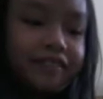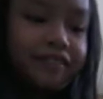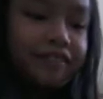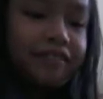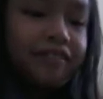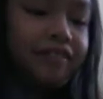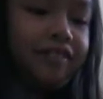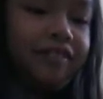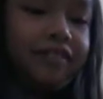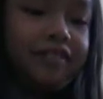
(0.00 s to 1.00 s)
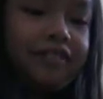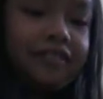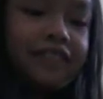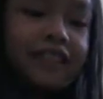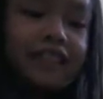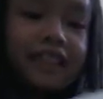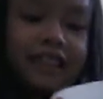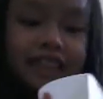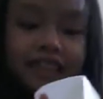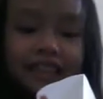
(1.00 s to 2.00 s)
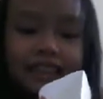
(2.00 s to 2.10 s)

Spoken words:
(silence)